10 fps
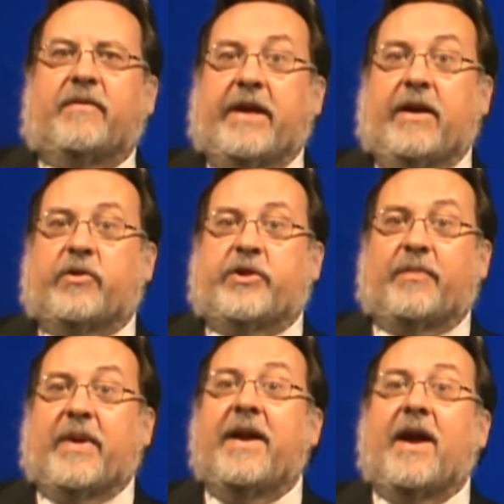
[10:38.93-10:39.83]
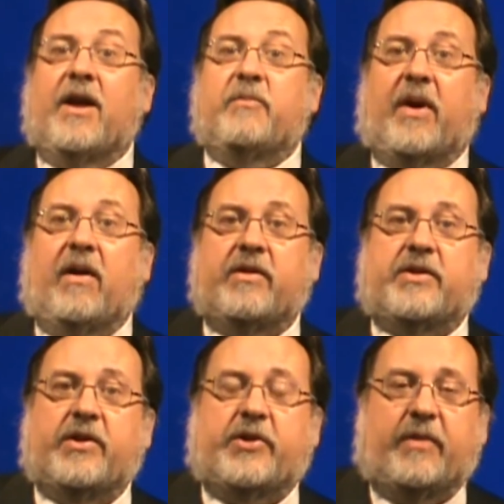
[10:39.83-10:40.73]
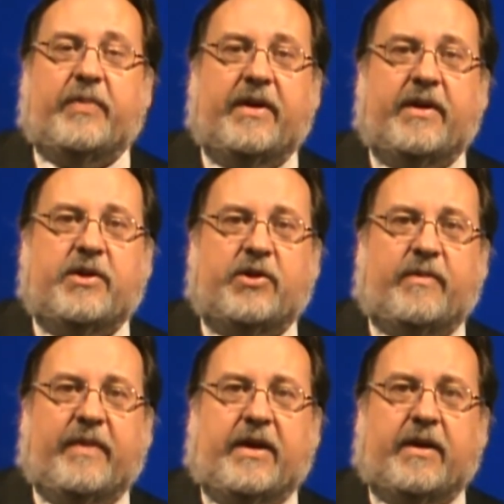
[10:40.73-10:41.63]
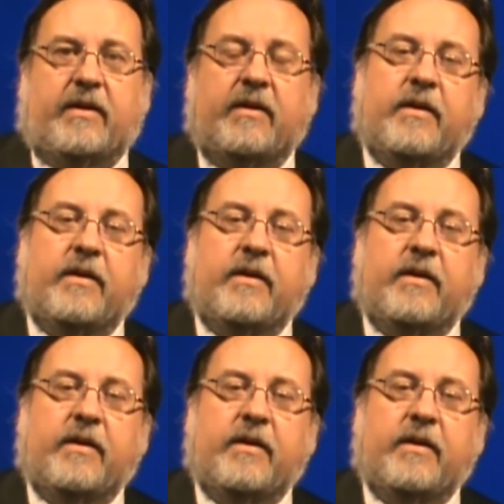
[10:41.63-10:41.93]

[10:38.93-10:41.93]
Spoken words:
of leadership and nonpartisanship in decision-making.